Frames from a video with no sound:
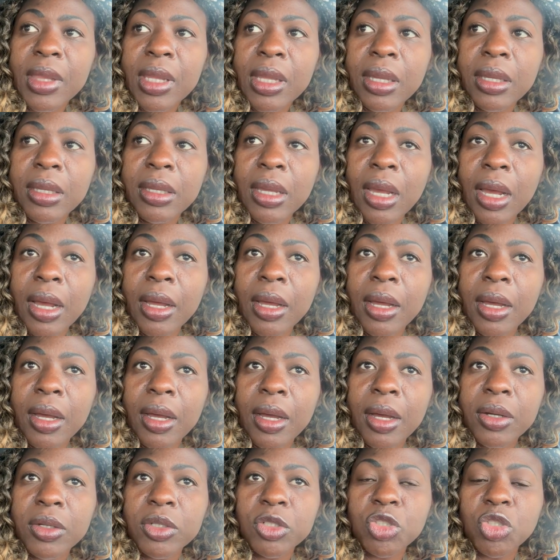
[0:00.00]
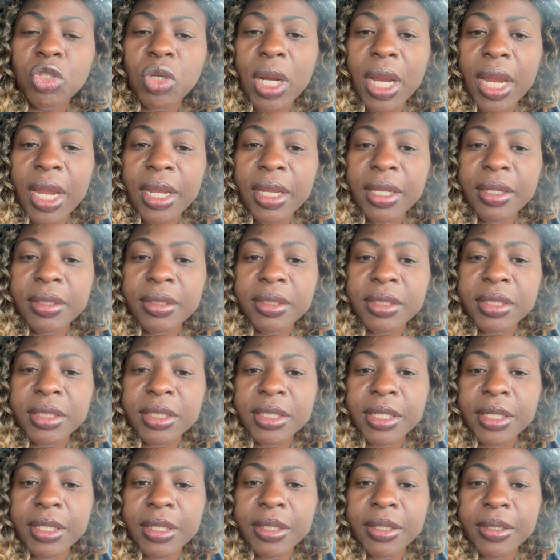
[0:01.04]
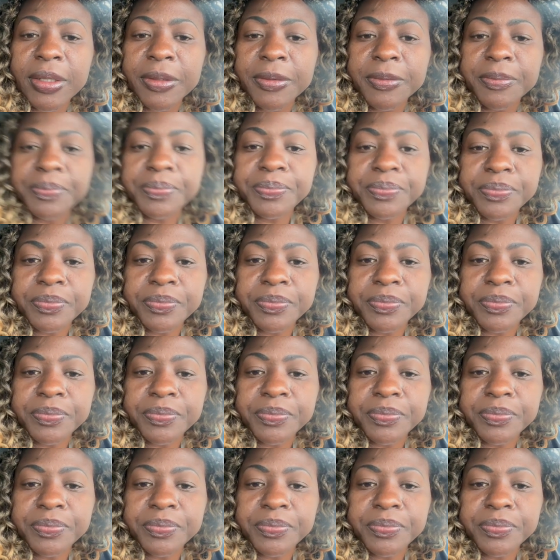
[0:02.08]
Yeah, I'll try and